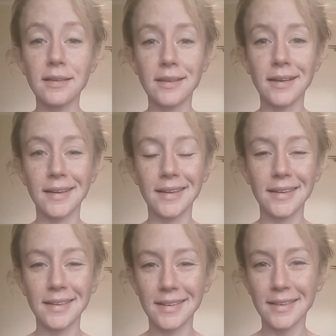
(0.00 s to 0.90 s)

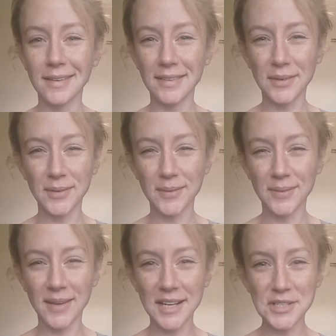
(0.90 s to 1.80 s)
they,
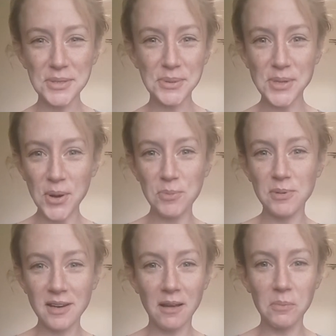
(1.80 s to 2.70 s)
actually also
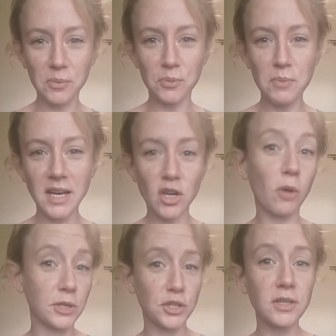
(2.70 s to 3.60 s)
opened up many
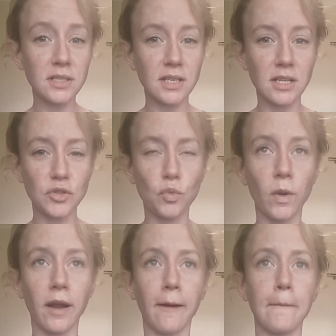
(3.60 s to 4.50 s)
opportunities
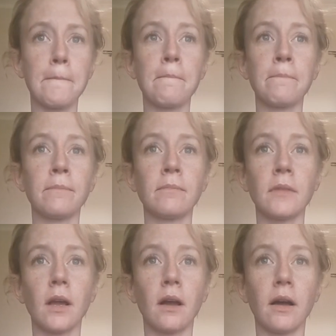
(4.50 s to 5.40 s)
where
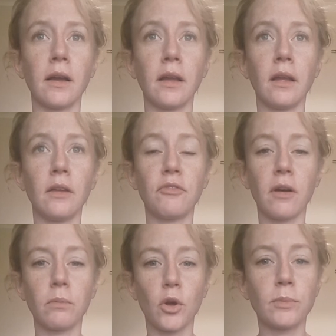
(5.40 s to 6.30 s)
I
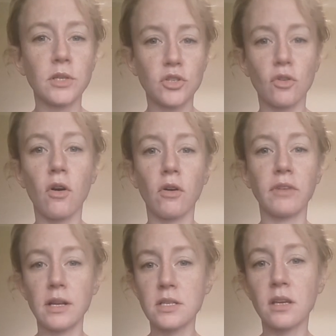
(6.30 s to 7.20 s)
found moments
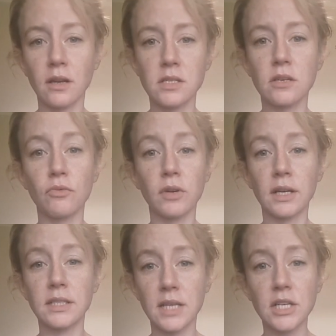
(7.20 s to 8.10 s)
of insights and
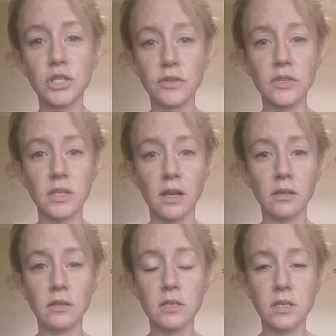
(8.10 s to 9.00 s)
realizations
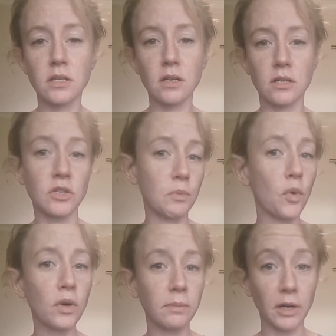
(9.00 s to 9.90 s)
that assisted and
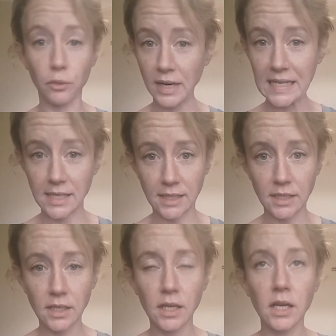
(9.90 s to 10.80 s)
supported me greatly,